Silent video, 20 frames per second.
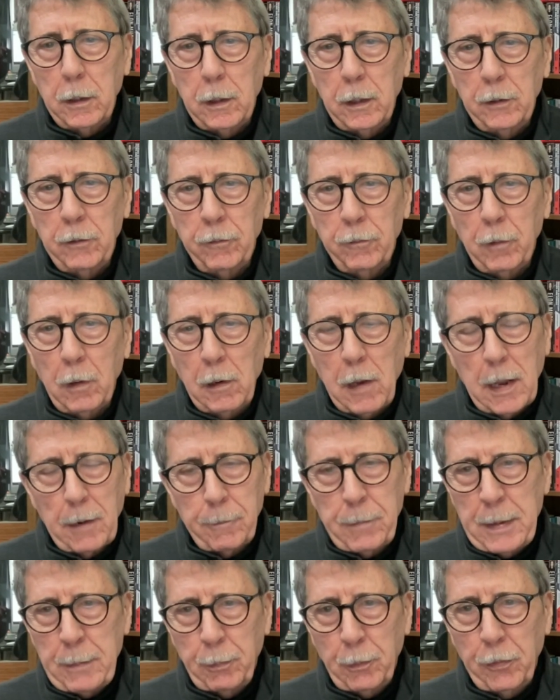it's a lot
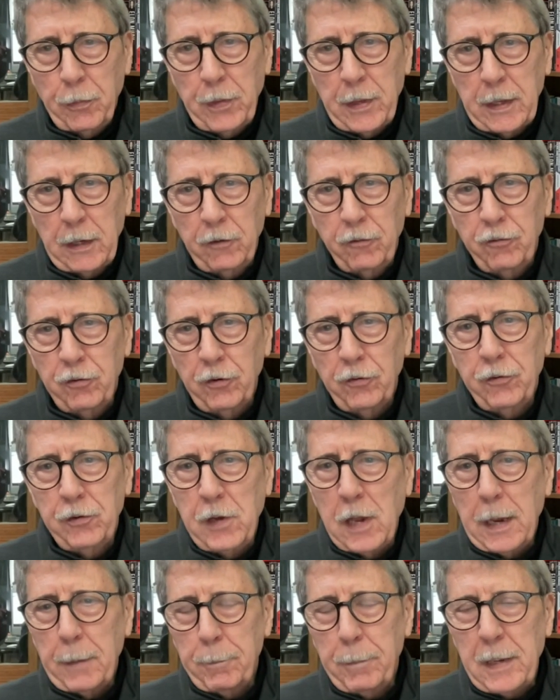of people think it's just
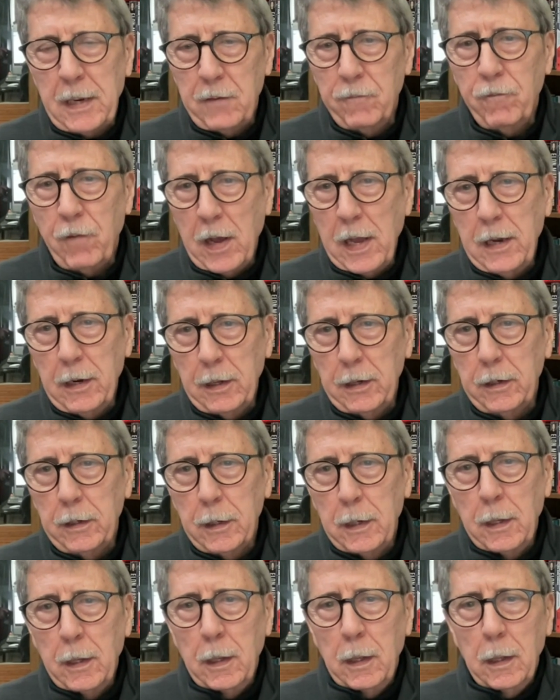not being violent
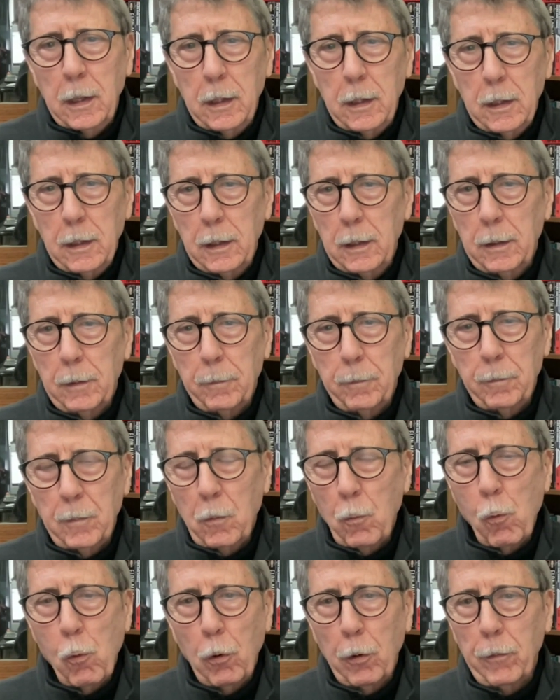
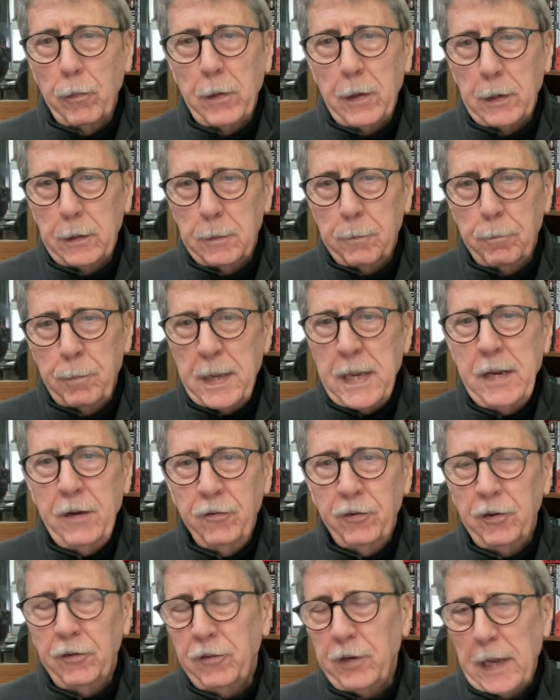or that
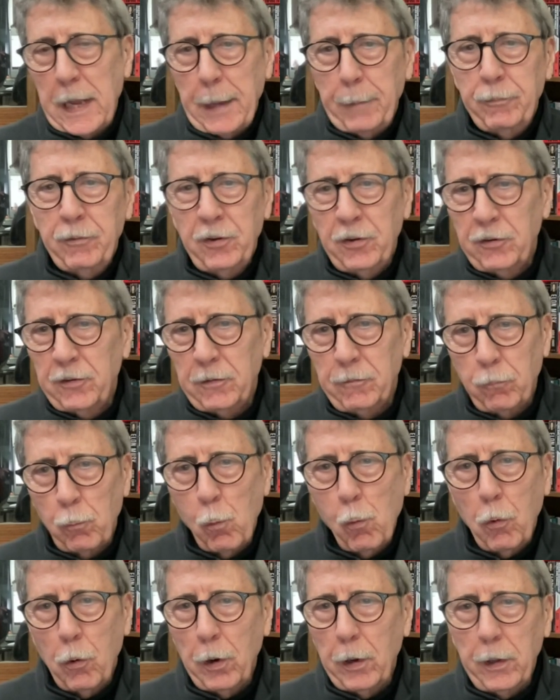peace is the absence of
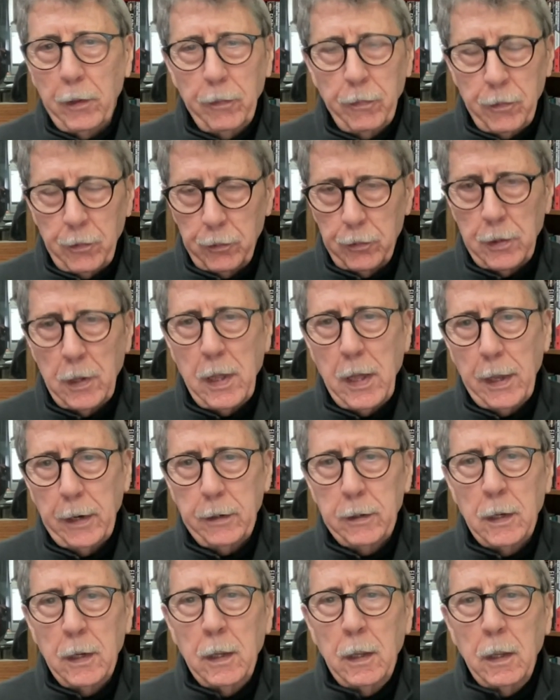war. They're
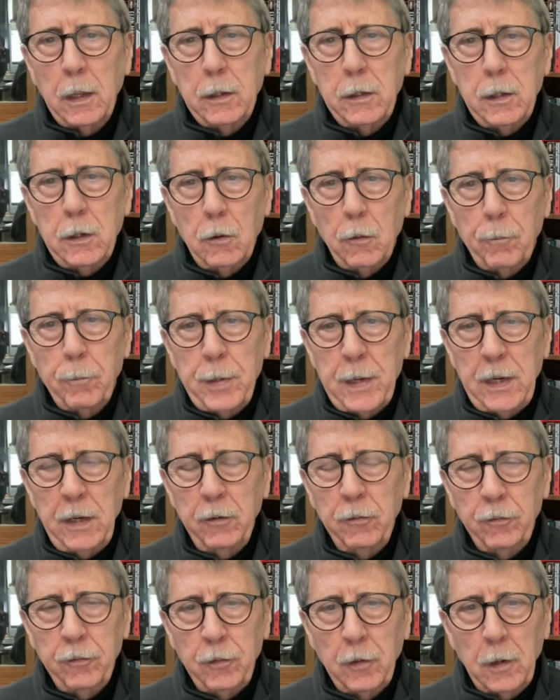not. You know,
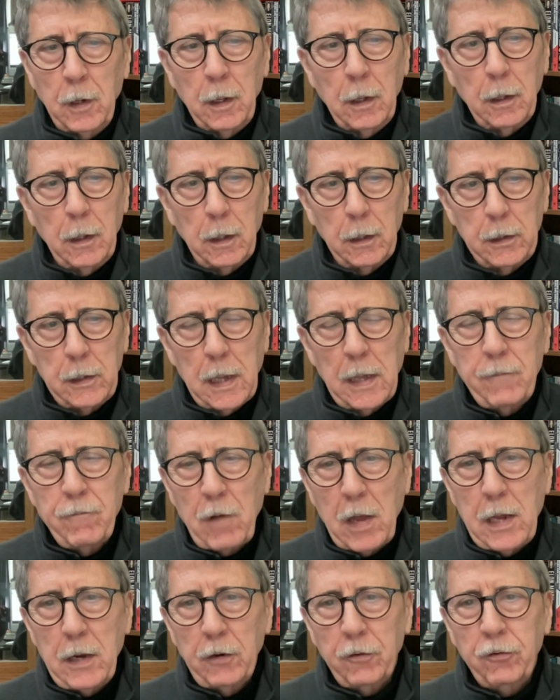peace,
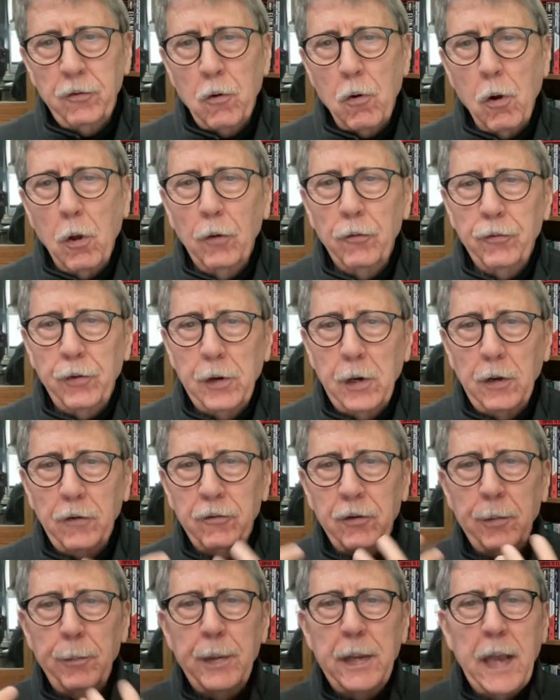nonviolence calls on
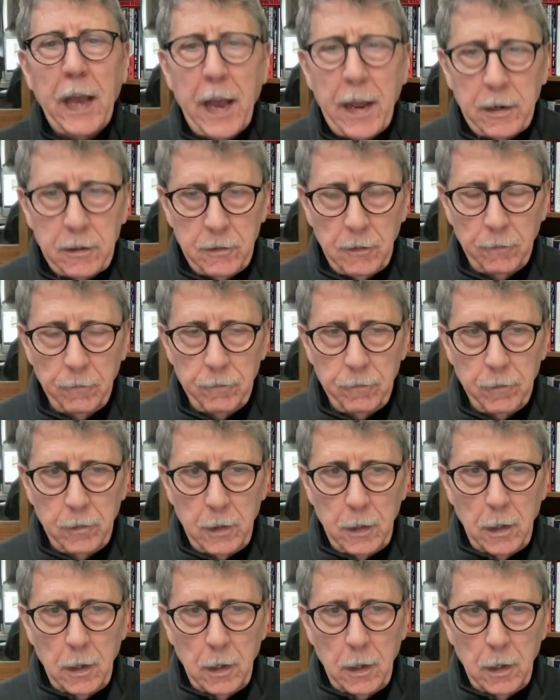us to be active.